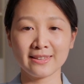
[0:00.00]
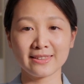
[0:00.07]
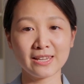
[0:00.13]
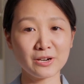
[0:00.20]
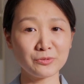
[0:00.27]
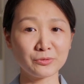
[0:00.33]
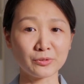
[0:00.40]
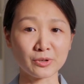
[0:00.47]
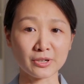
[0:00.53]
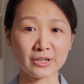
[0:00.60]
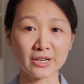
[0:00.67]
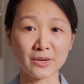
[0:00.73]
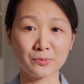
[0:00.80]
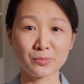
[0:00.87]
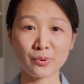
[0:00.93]

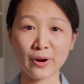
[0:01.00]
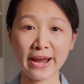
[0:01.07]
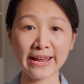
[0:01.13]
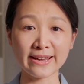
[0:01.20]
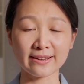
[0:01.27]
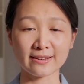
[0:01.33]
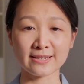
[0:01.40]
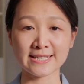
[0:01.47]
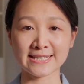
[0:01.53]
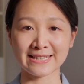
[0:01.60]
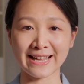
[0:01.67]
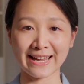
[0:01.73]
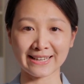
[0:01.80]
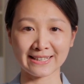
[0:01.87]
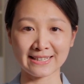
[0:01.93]
Therefore, prayers
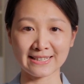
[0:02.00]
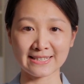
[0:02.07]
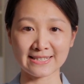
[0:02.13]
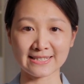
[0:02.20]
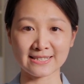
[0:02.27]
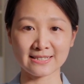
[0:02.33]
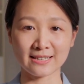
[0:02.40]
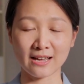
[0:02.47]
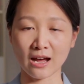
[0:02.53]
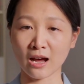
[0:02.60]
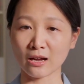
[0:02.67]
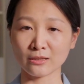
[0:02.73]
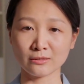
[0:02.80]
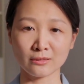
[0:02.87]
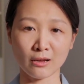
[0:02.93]
like this
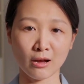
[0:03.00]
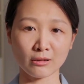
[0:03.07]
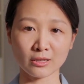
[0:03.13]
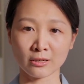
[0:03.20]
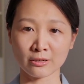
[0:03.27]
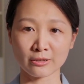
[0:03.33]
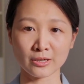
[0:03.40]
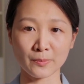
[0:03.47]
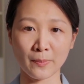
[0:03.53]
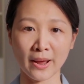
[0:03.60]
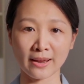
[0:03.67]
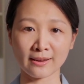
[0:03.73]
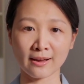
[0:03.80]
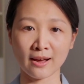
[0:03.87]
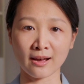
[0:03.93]
are not heard
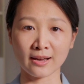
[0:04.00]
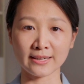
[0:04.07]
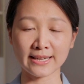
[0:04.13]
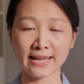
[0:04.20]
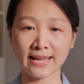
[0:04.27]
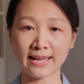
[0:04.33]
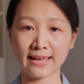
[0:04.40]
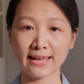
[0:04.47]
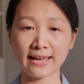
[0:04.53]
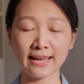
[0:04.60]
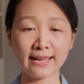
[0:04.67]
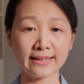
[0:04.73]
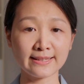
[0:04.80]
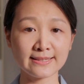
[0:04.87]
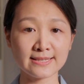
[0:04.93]
by God,
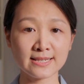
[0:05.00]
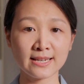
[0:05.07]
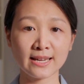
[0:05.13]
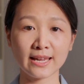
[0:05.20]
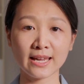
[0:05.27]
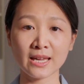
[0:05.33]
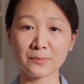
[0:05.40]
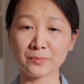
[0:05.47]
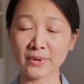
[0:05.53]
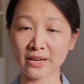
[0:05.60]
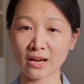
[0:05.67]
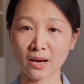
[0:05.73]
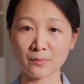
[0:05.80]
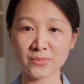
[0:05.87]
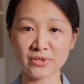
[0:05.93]
and it
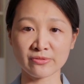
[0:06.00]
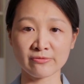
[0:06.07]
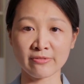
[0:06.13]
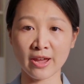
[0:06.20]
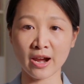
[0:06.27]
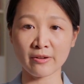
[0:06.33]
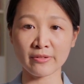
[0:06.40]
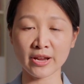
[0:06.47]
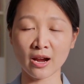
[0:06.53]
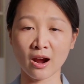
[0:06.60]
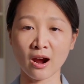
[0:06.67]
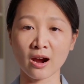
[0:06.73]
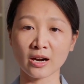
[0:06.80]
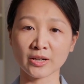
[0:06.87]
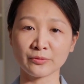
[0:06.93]
becomes very
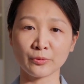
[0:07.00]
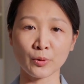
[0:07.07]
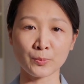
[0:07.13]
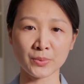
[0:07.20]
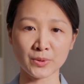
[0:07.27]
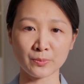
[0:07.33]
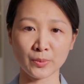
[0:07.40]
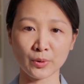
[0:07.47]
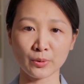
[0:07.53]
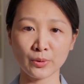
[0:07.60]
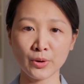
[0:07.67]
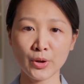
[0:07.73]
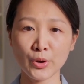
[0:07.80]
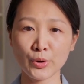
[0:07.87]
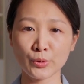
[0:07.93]
hard for
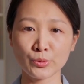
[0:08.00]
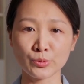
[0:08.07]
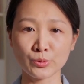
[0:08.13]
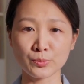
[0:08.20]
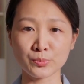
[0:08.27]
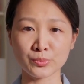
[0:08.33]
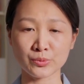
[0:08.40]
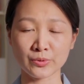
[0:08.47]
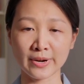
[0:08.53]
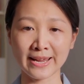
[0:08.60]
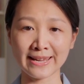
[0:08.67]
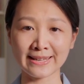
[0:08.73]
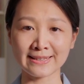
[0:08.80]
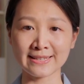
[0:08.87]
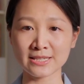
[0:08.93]
people who
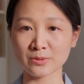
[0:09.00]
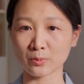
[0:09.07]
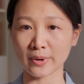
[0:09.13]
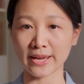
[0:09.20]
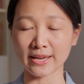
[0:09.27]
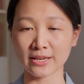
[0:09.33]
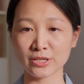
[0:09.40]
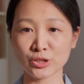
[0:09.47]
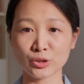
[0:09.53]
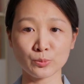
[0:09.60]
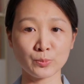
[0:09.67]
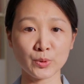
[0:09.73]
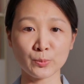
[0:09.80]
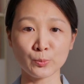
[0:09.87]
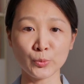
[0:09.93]
pray this way to
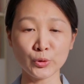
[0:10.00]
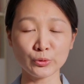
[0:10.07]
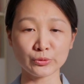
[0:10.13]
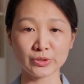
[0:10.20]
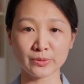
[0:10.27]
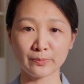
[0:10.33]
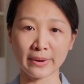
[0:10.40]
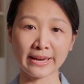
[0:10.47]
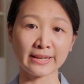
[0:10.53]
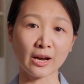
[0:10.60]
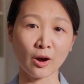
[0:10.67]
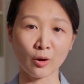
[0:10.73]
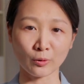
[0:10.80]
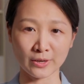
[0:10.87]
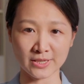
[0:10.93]
be moved by the
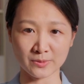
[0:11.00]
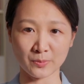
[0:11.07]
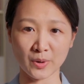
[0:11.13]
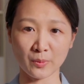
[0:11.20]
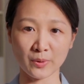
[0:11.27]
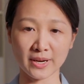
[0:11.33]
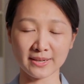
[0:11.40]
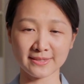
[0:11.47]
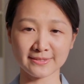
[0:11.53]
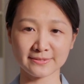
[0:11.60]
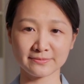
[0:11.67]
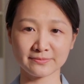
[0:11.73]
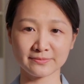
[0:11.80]
Holy Spirit.